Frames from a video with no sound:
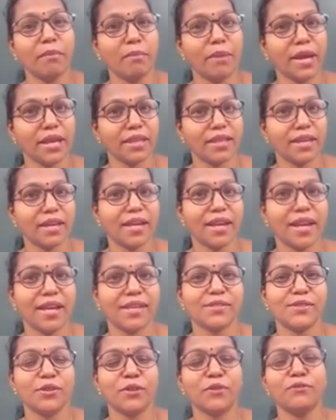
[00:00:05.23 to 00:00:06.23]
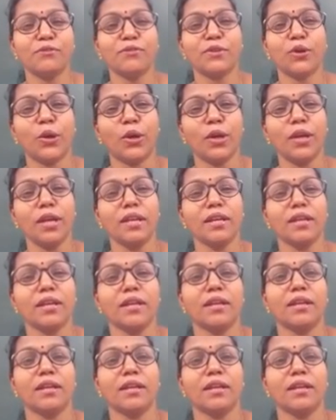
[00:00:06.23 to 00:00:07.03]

by the grace of God.